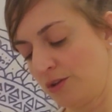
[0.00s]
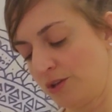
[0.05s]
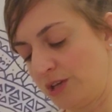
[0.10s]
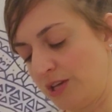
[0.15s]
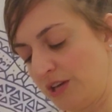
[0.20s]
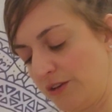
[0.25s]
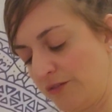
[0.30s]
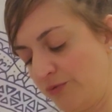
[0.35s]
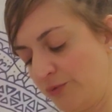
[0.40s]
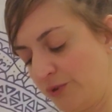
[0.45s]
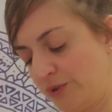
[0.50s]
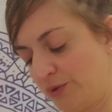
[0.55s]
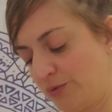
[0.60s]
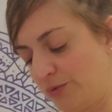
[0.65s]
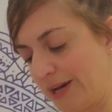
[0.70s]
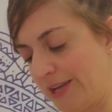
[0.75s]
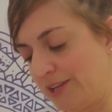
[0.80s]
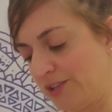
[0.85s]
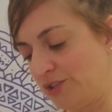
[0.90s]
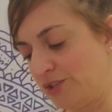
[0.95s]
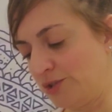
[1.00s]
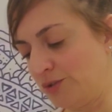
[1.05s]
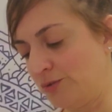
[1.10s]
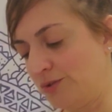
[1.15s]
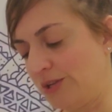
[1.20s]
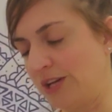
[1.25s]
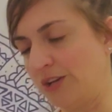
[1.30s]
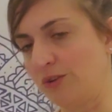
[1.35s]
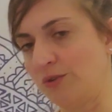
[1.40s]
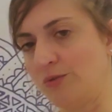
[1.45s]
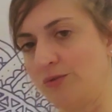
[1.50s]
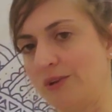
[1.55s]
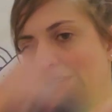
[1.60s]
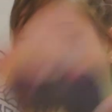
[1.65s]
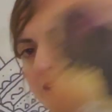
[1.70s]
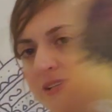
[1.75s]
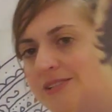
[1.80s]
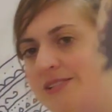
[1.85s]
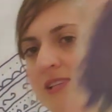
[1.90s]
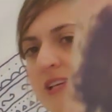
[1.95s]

Give with gratitude and grace.